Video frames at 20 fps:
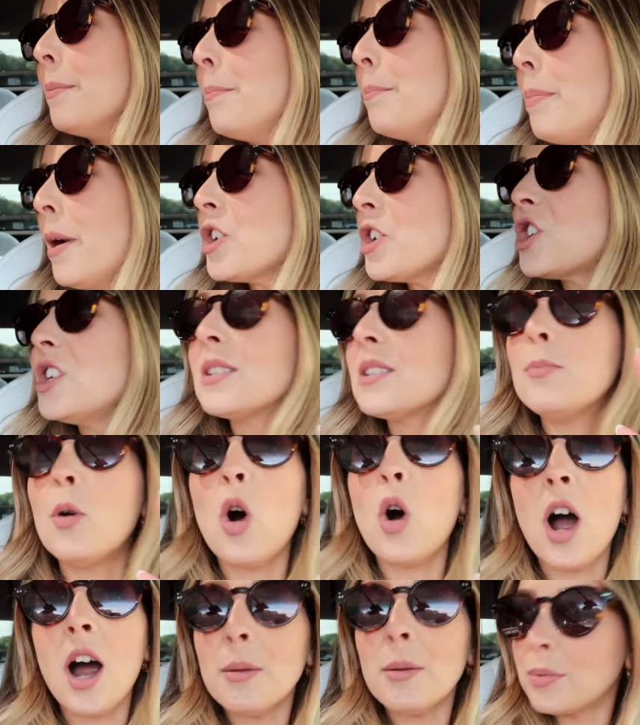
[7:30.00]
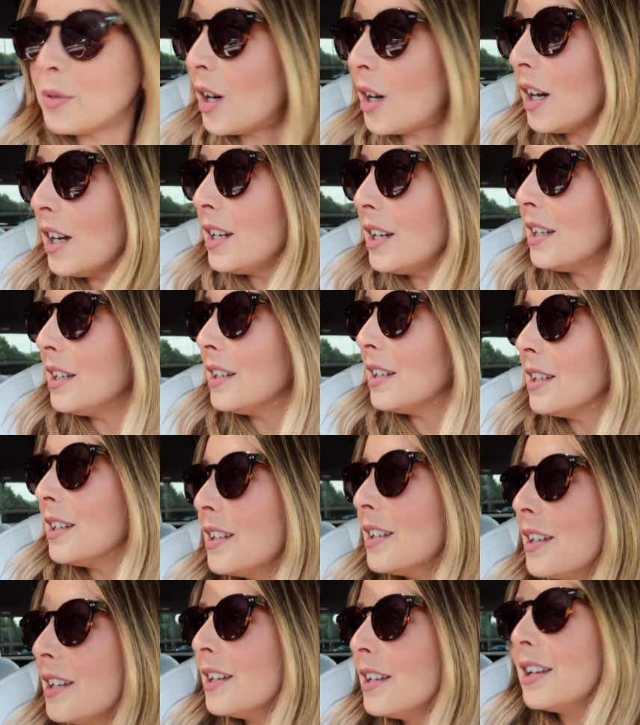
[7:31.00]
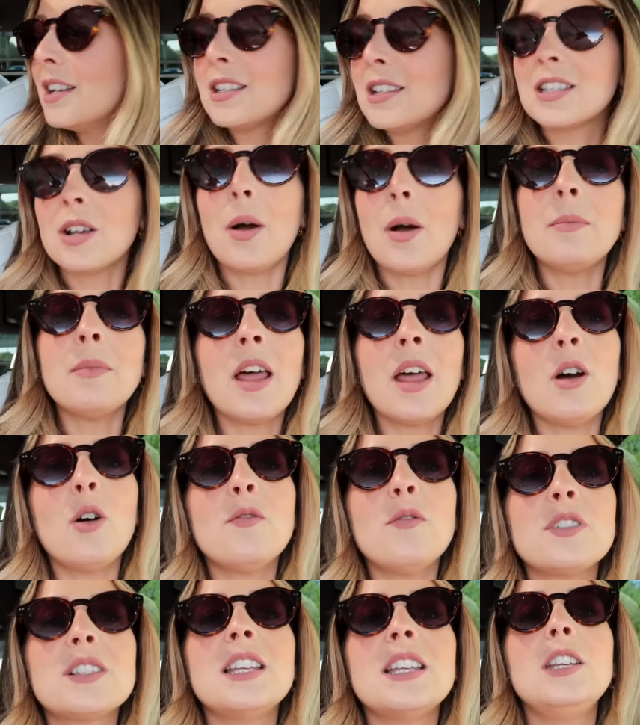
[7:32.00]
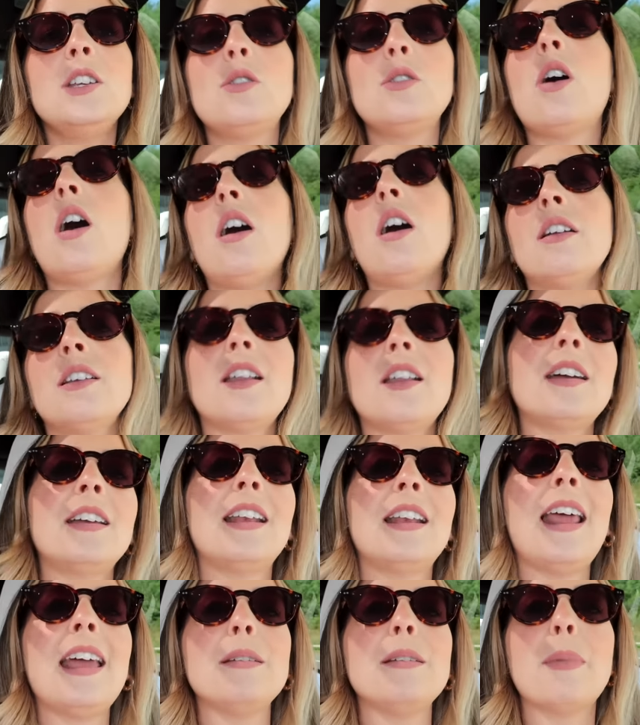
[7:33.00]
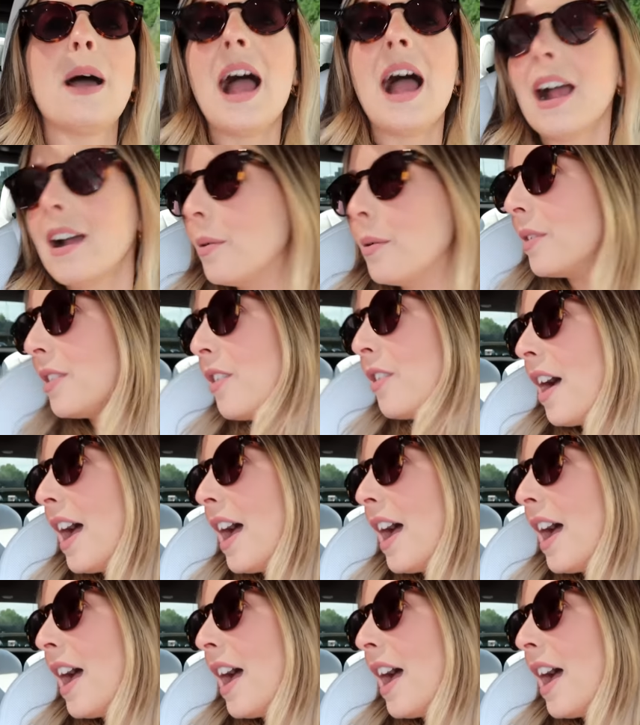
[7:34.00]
But she's more upright. So I'm like, obviously you can't like lay back with your